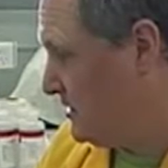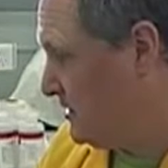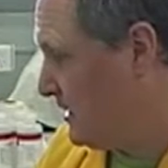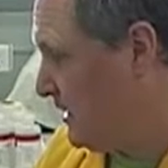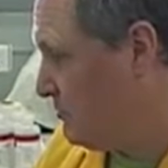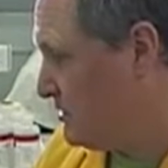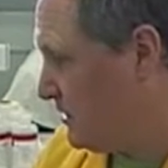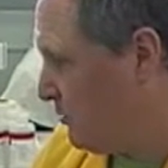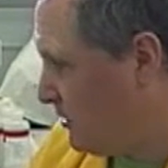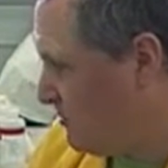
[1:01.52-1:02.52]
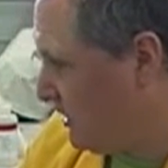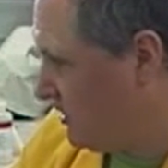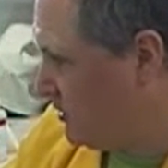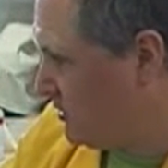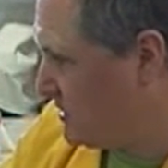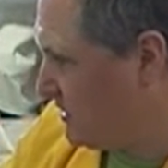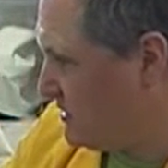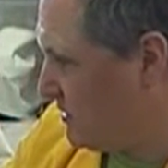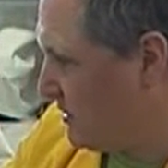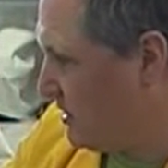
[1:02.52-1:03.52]
times. Now what you might have noticed there as
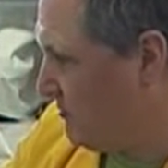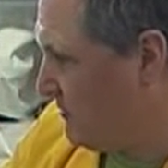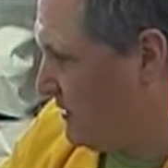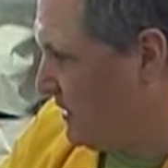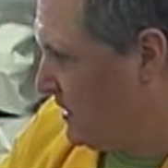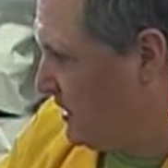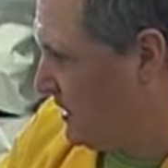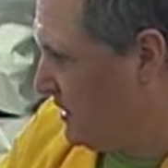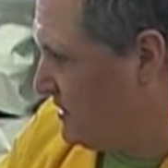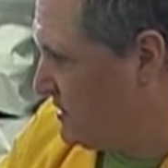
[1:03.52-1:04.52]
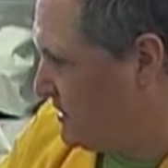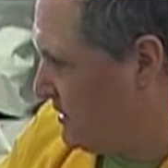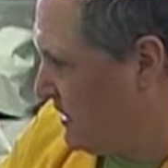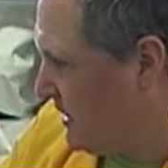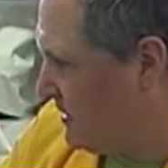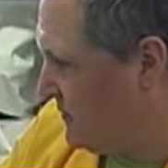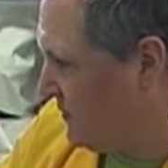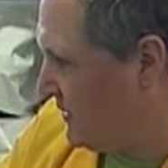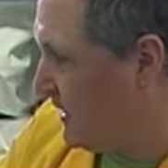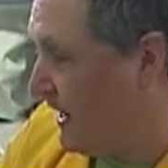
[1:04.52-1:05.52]
I went up is
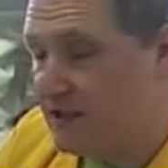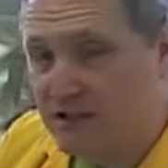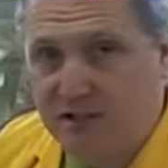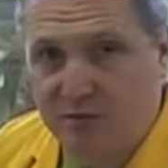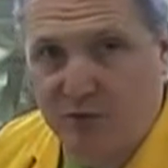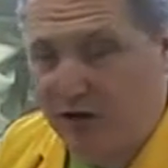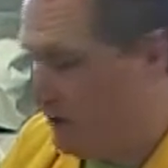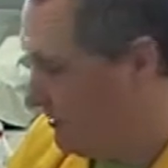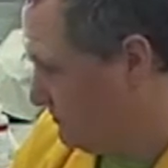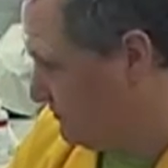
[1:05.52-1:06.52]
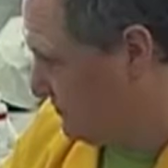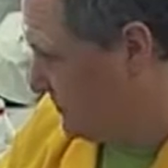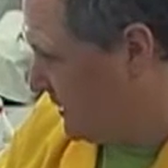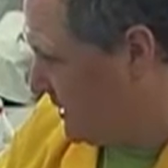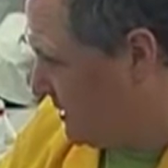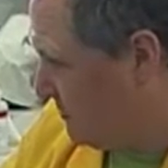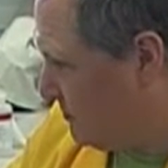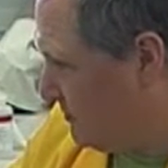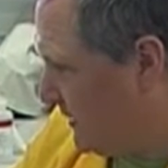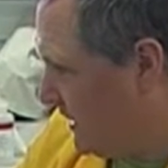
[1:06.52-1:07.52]
that the lenses get bigger
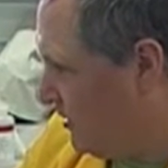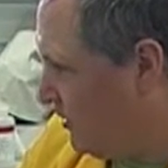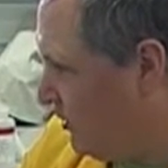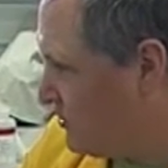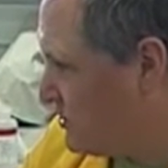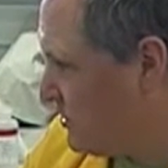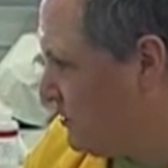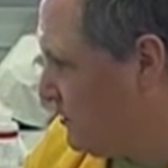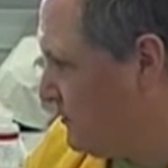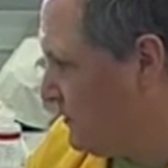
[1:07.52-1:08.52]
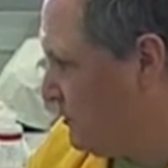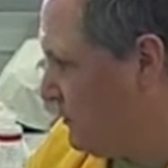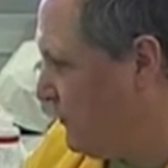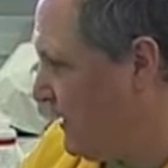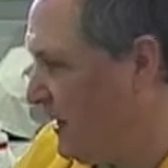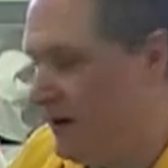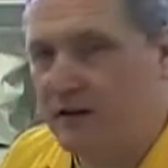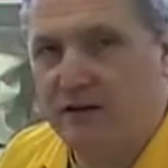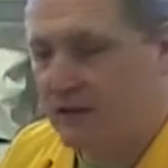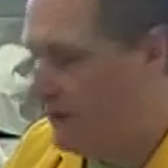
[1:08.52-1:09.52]
and also you'll find
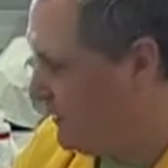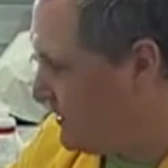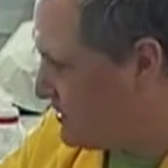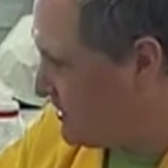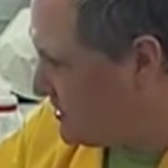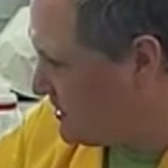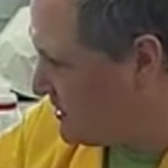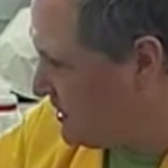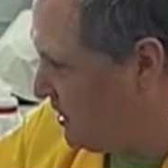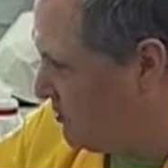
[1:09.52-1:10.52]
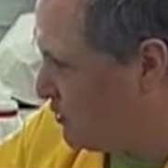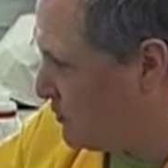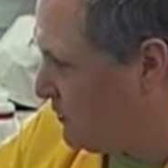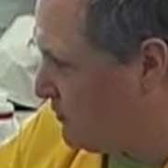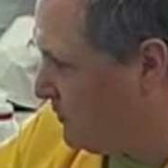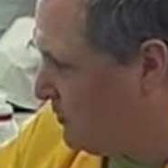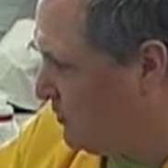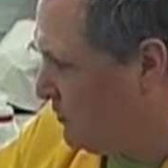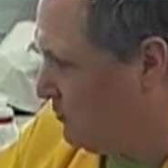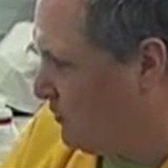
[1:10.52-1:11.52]
that this distance here between
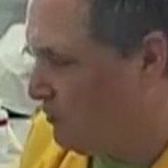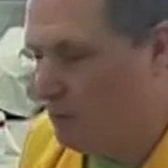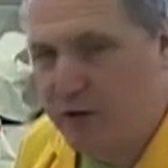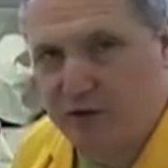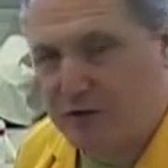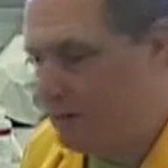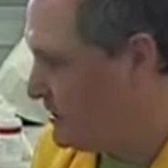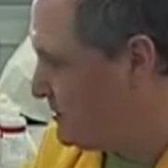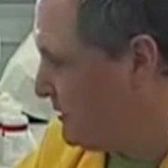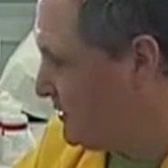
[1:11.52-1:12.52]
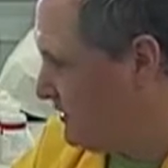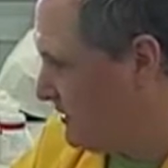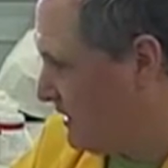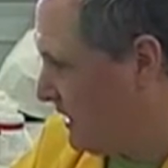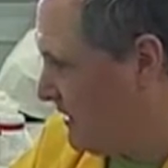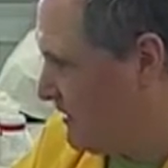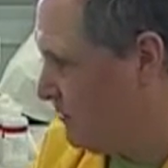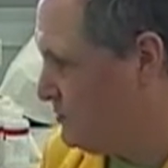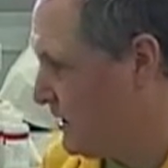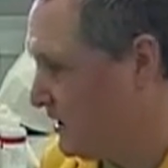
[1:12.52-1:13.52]
what will be your specimen and the
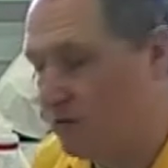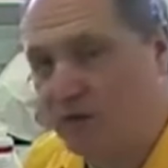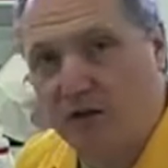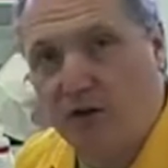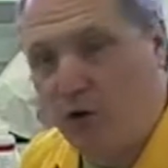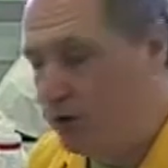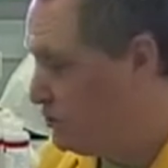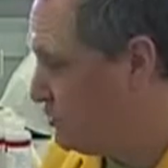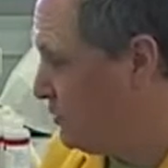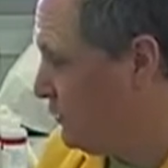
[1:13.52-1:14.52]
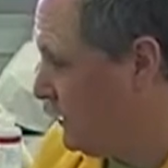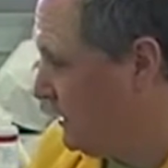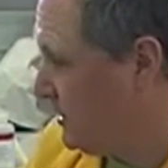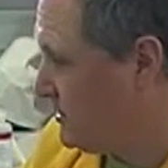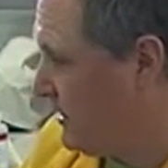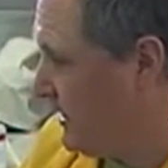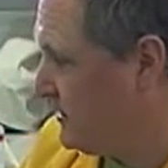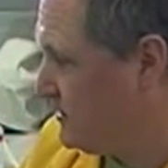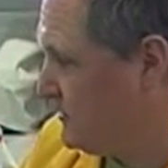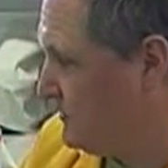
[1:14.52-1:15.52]
objective also gets
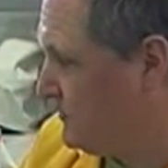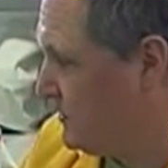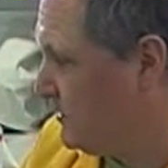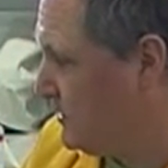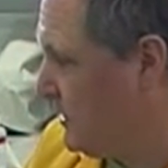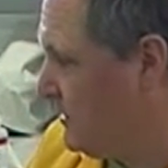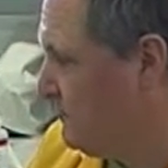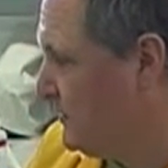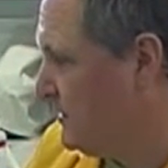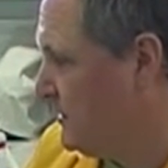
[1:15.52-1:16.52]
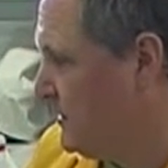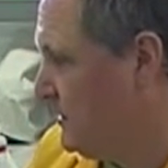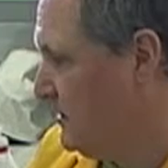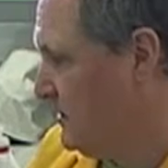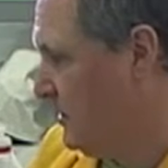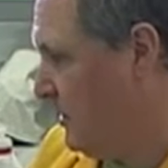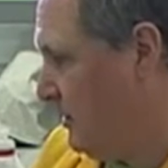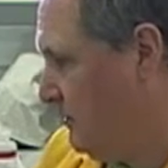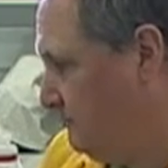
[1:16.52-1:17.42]
less. Okay? Now,